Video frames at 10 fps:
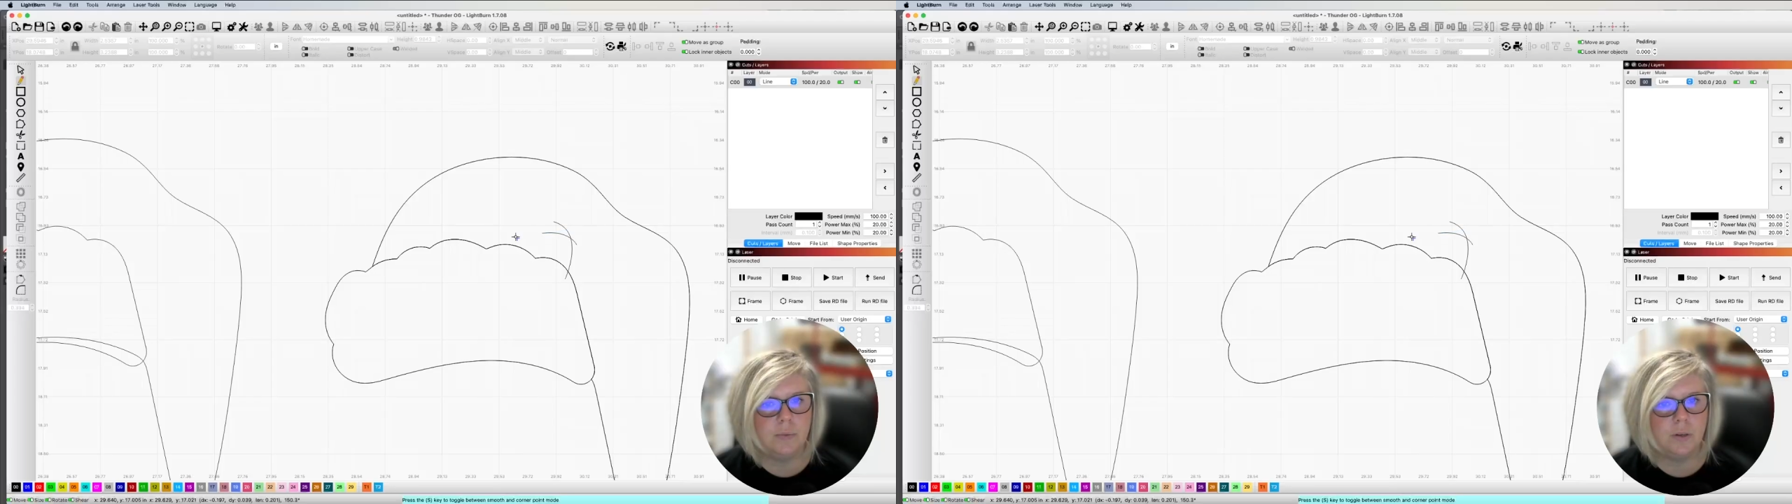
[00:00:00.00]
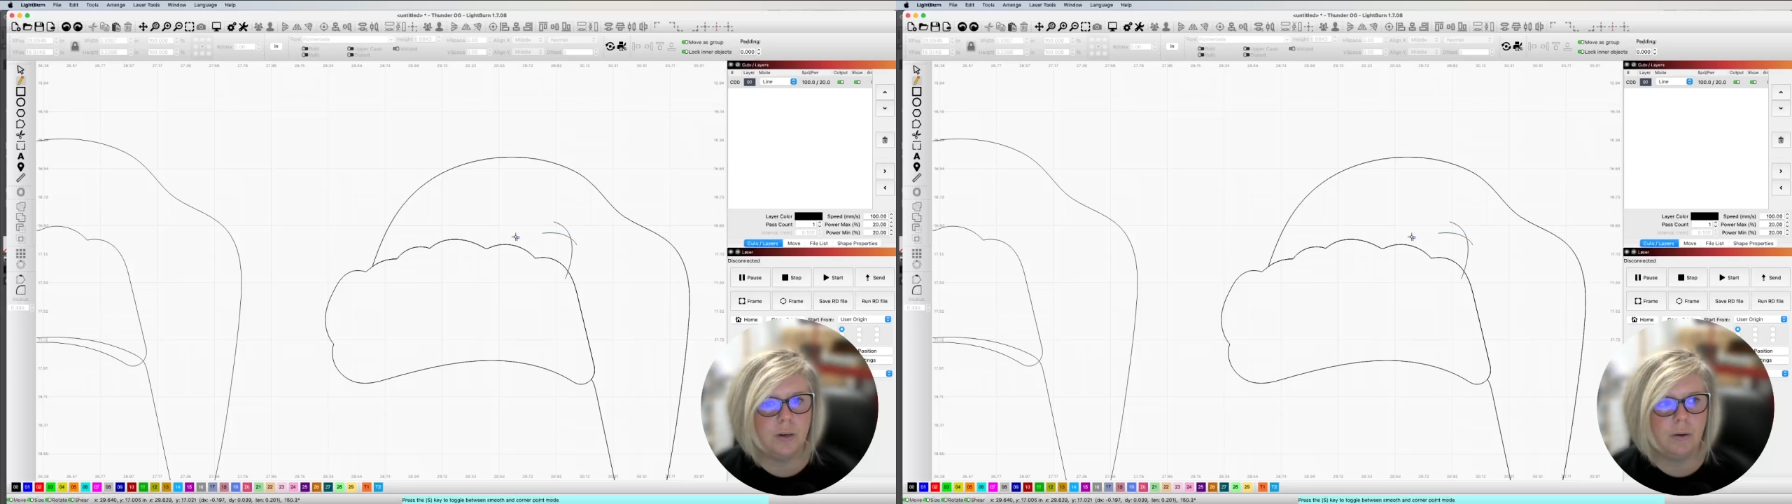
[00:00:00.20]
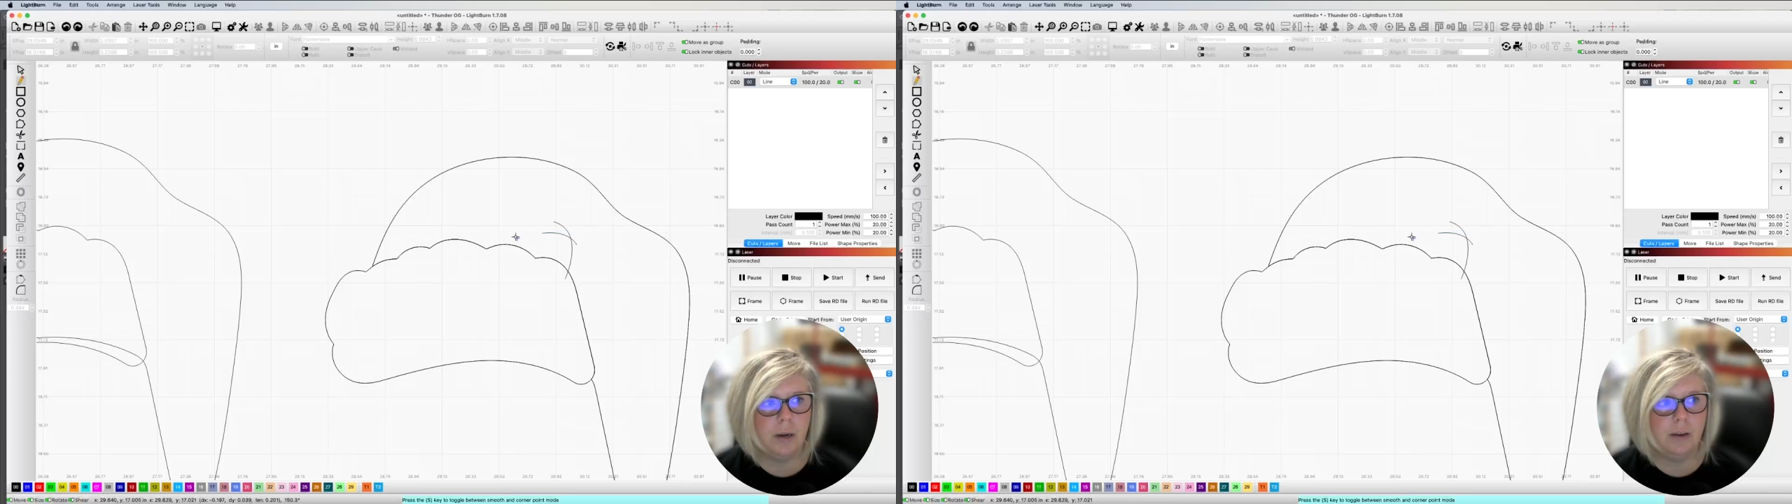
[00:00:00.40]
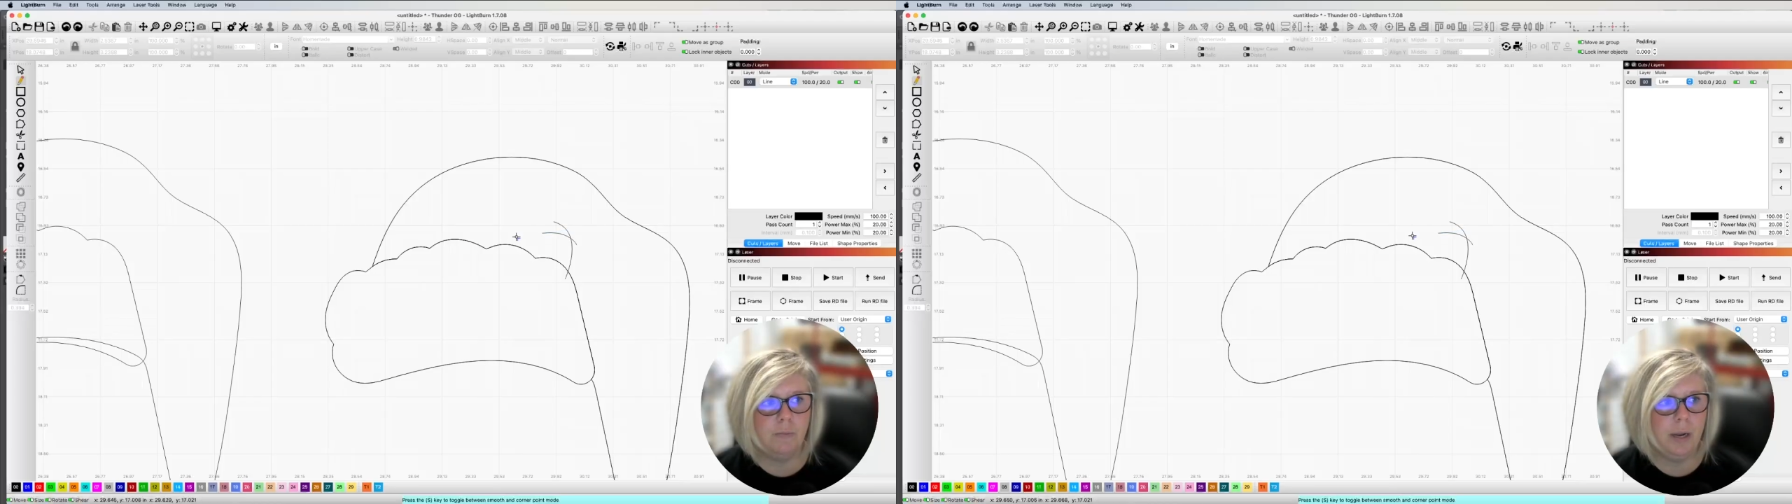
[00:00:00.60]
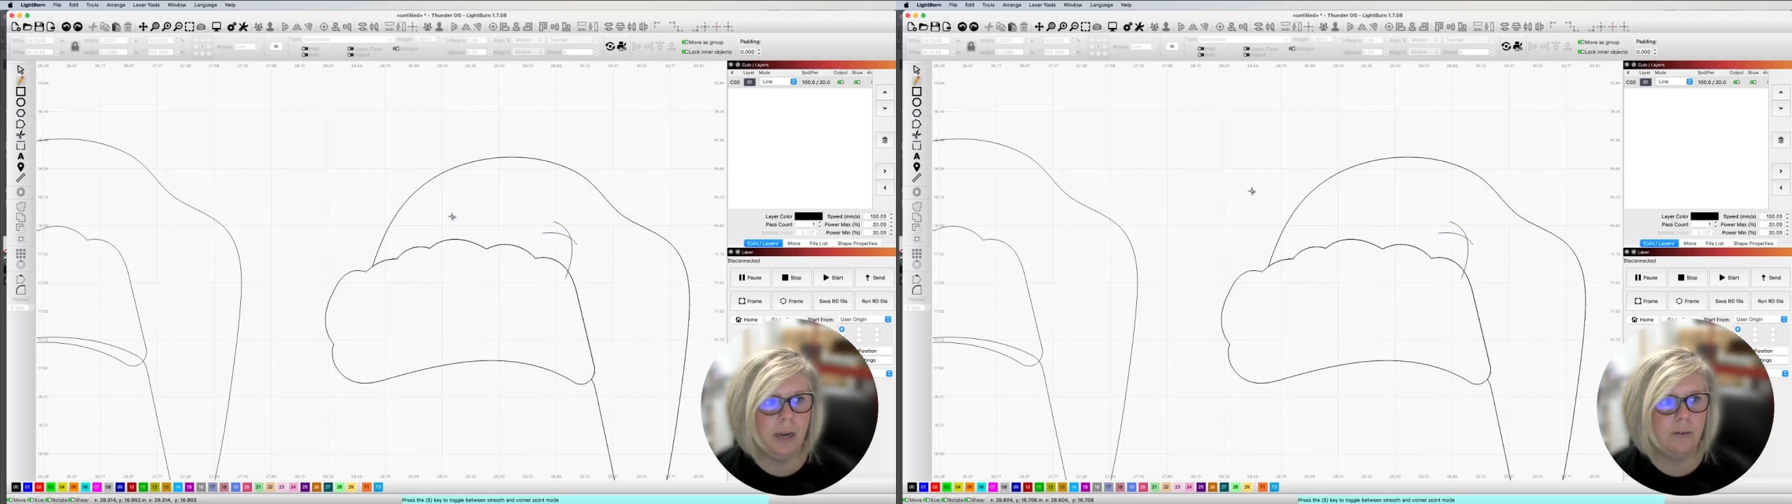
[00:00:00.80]
So now I have
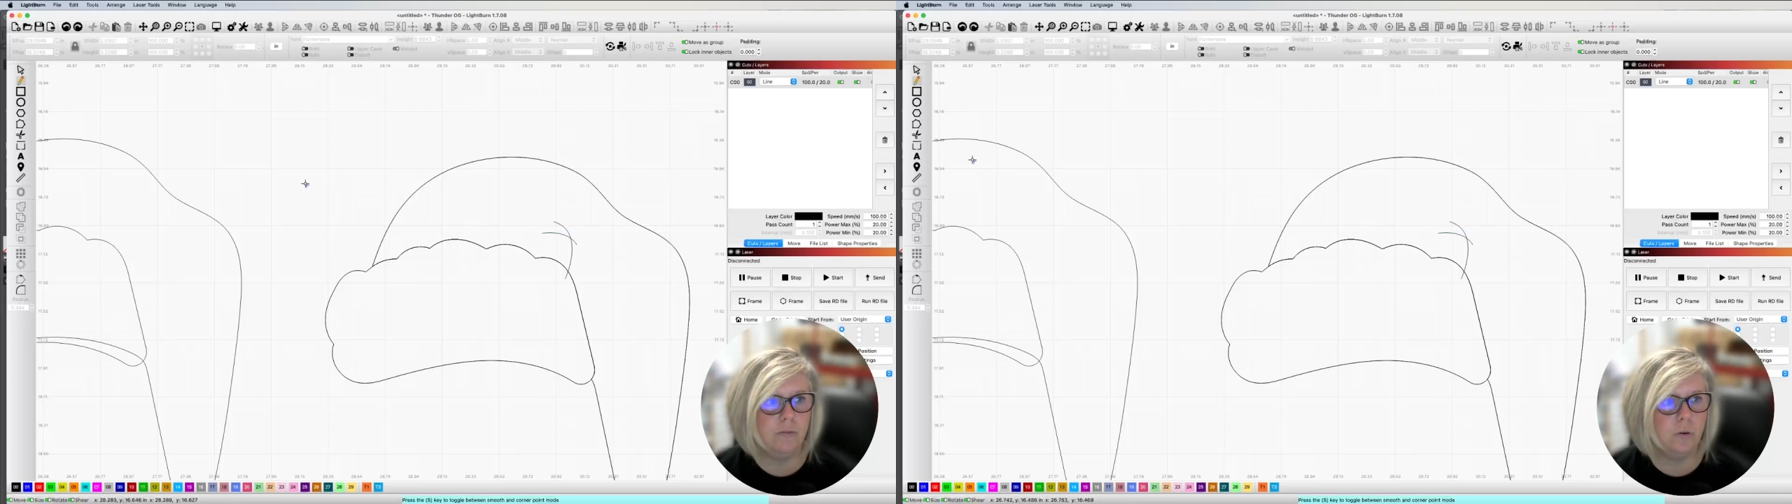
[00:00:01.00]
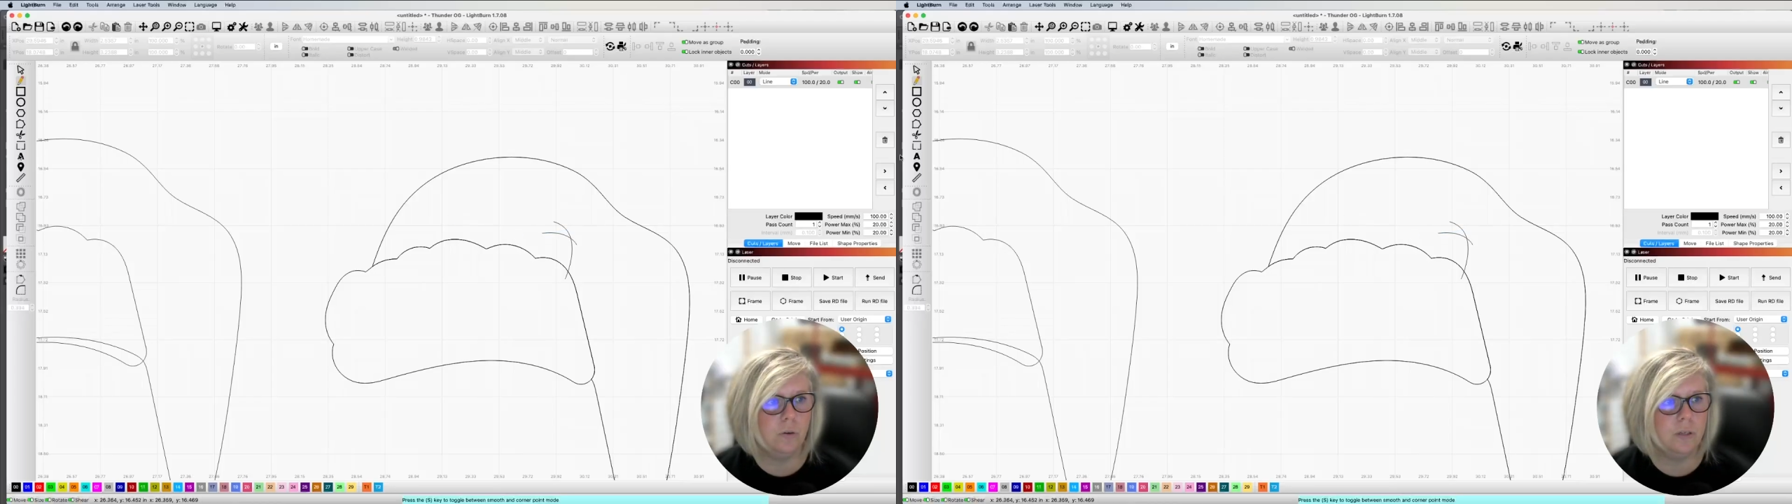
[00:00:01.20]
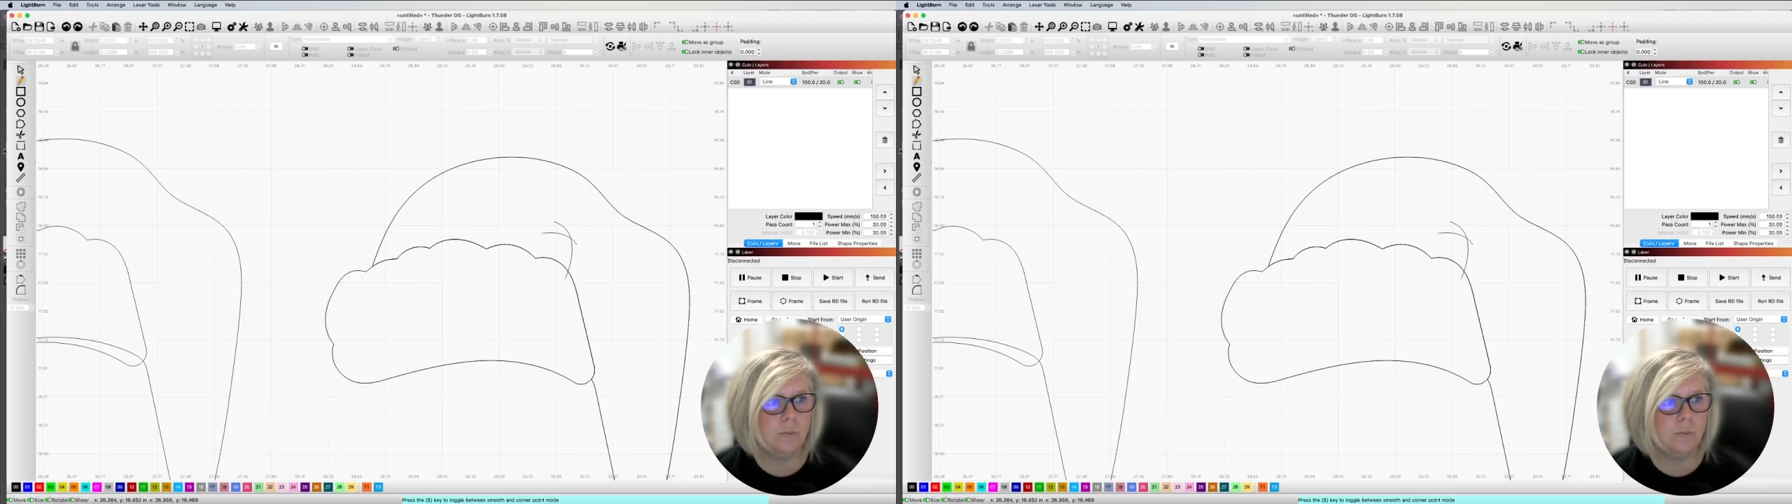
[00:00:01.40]
my hat folds,